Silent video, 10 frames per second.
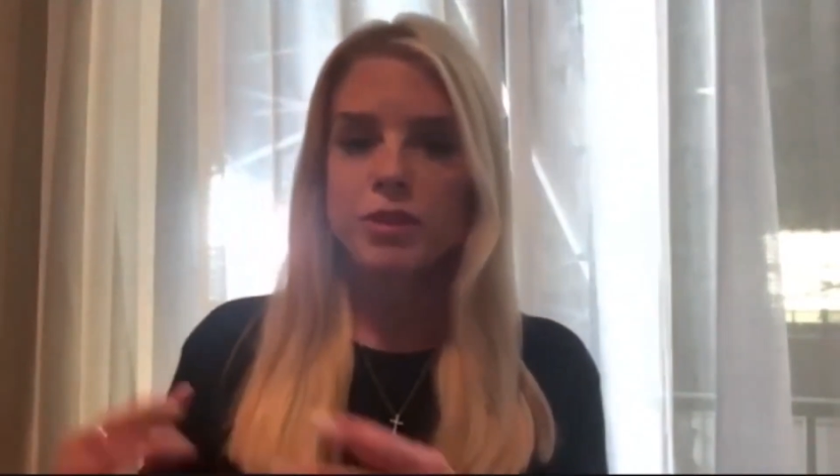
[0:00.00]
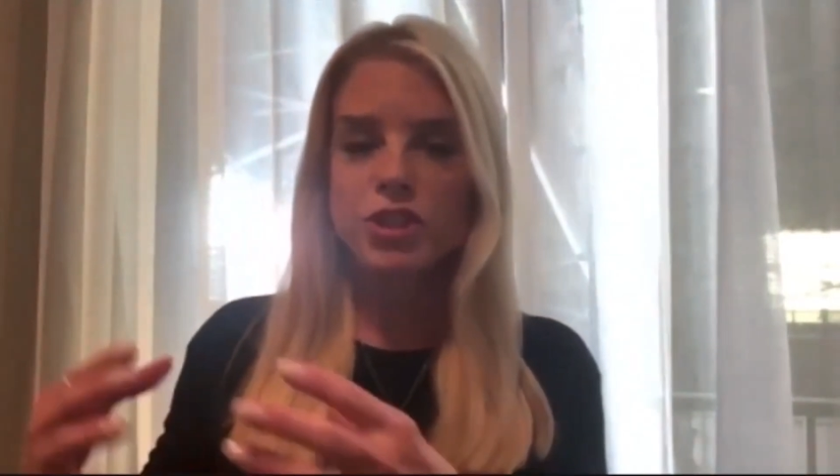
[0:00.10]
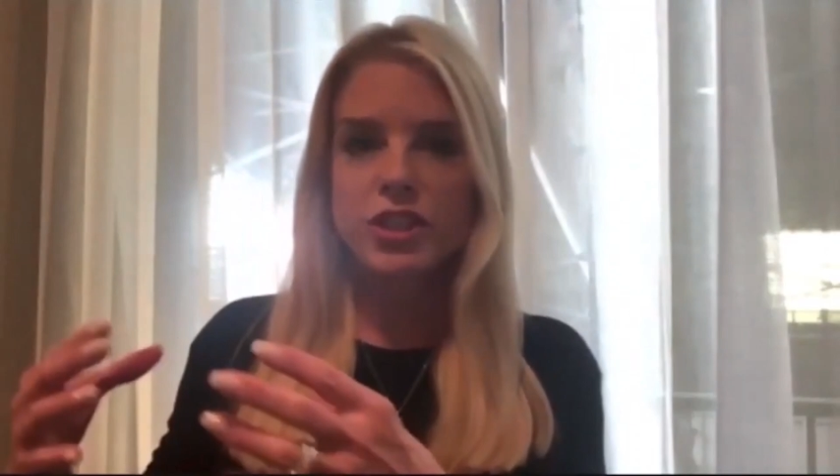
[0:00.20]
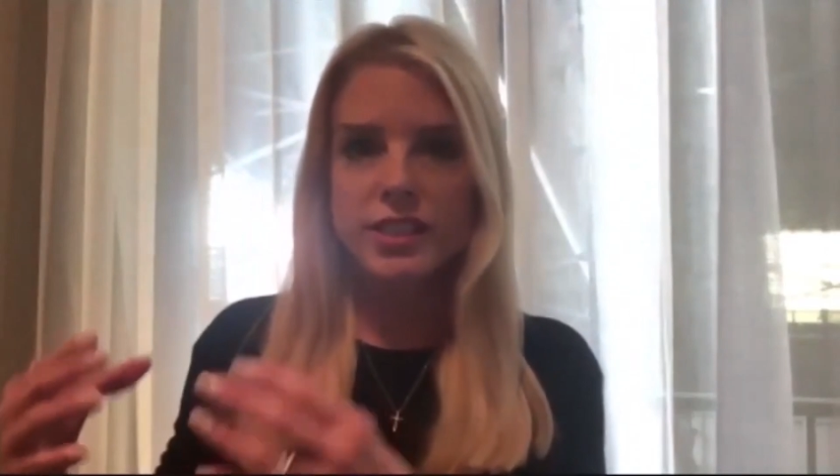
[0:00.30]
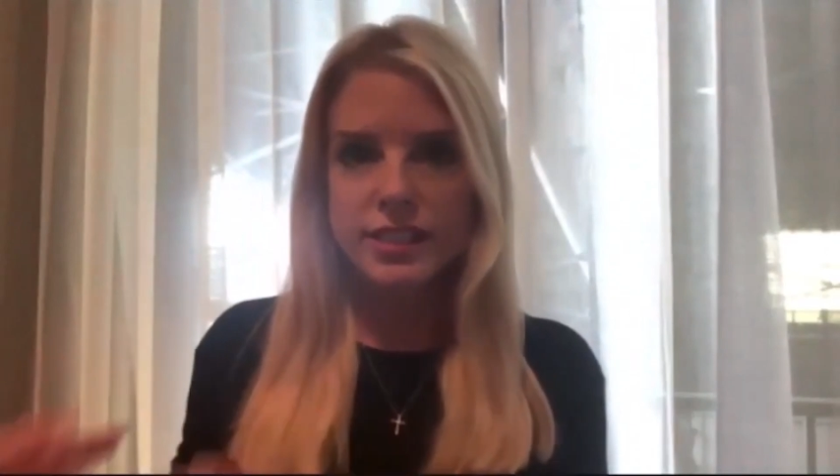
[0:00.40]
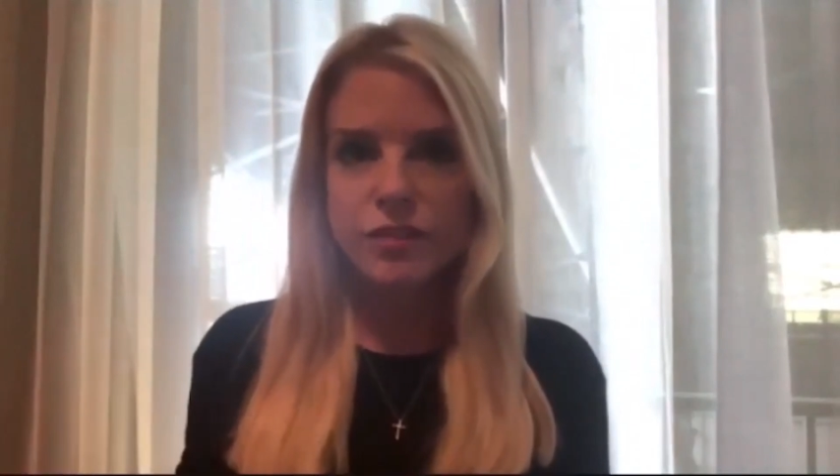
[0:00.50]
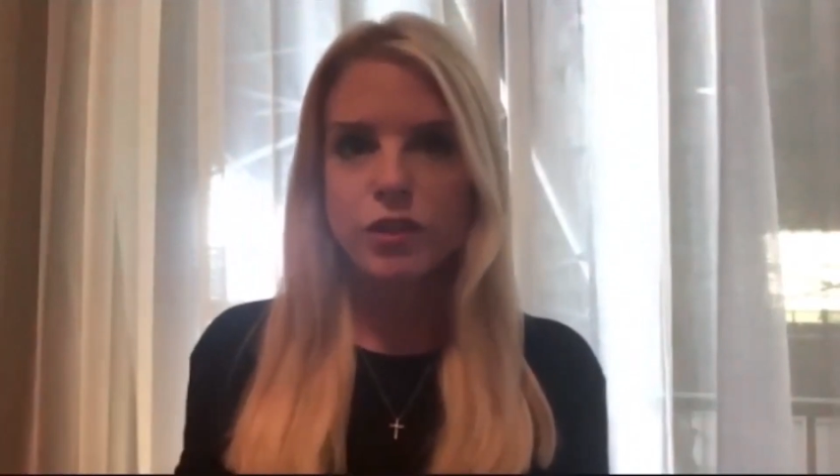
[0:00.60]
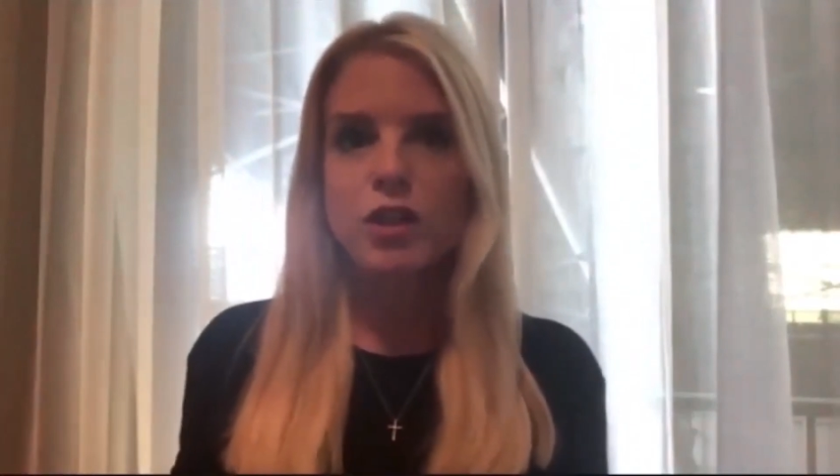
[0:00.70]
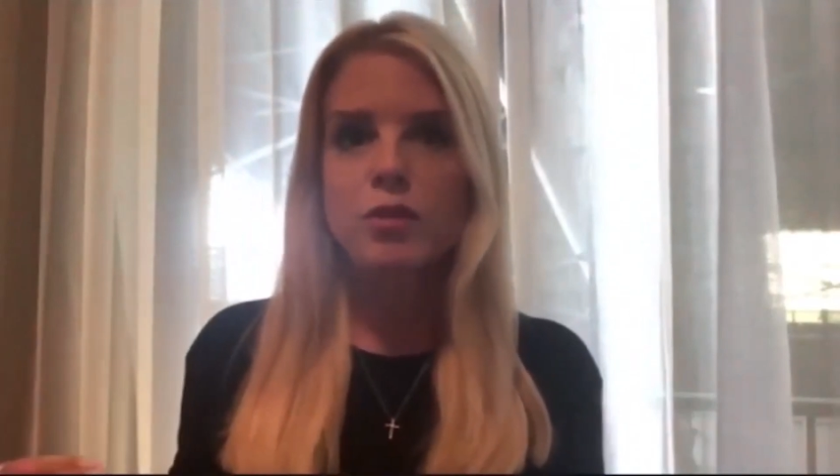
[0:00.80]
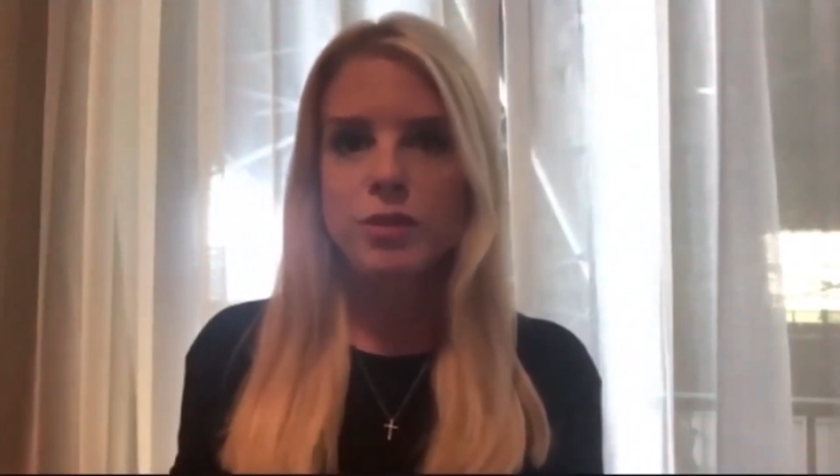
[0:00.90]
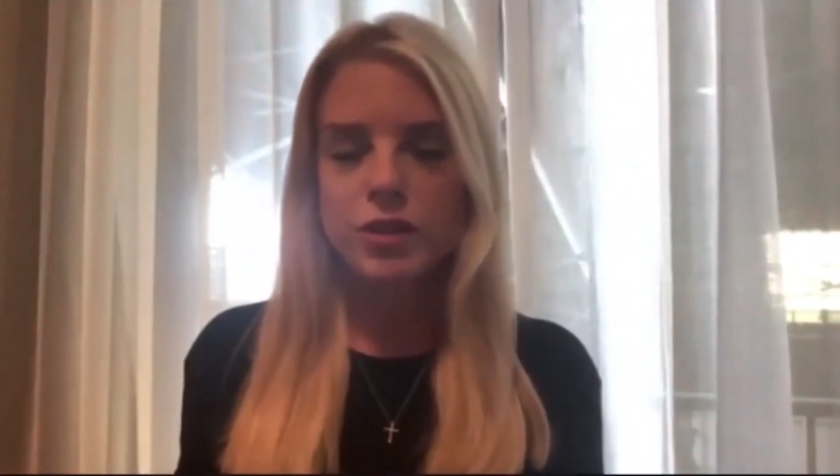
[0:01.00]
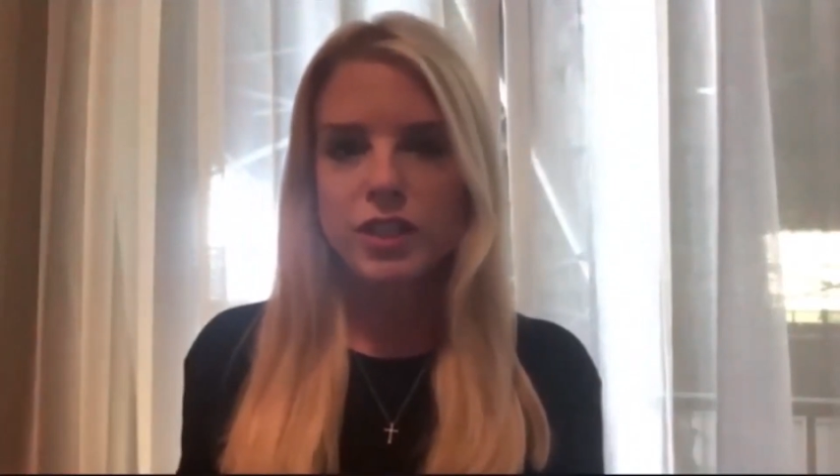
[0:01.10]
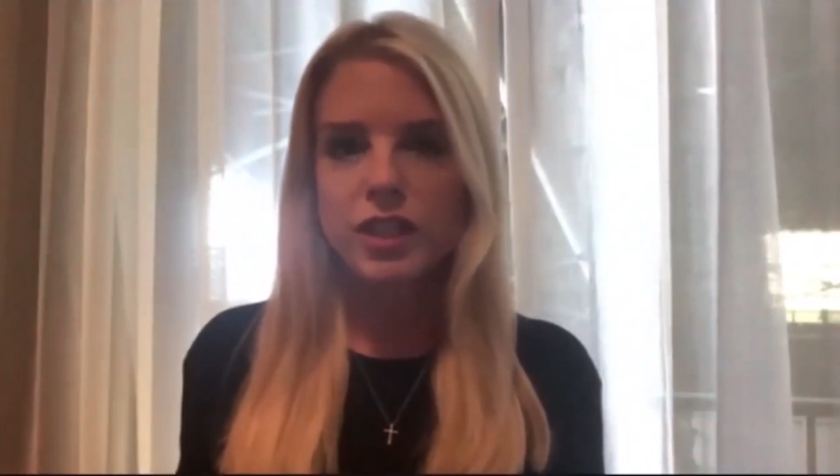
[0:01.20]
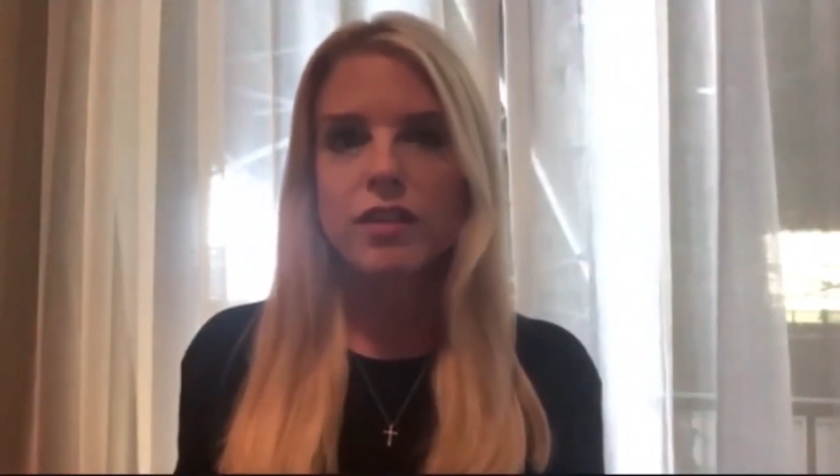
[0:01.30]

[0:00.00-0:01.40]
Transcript: civil immunity